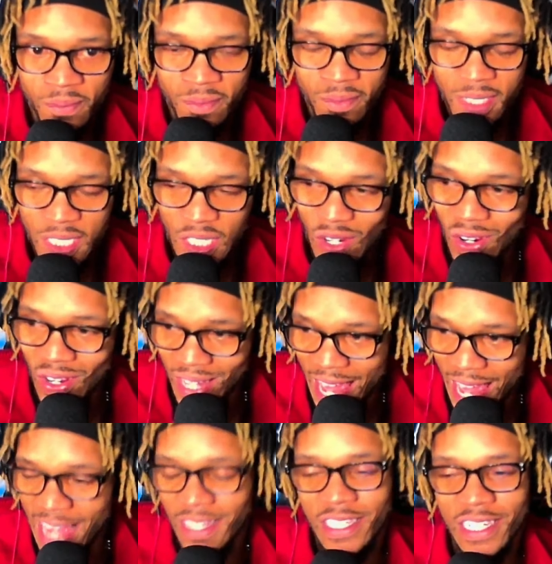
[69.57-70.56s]
during
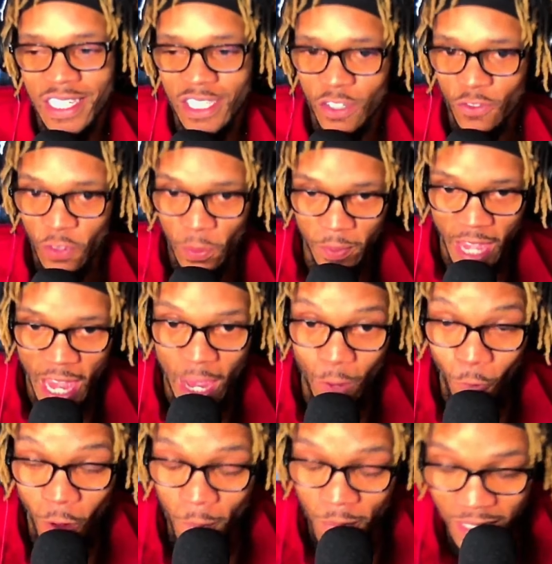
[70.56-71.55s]
last season from Kane
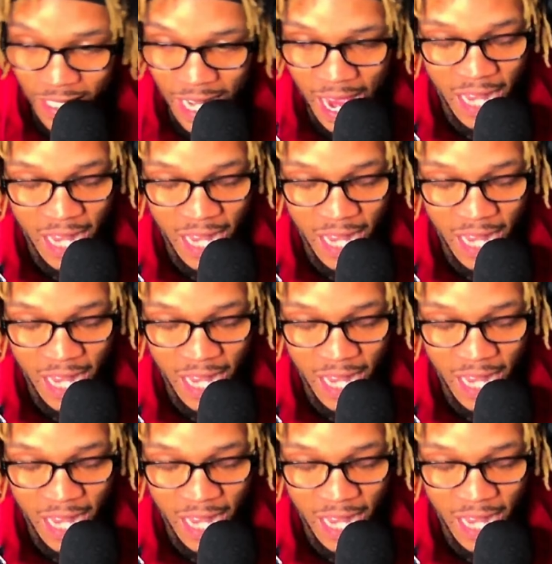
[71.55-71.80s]
Wommack's style of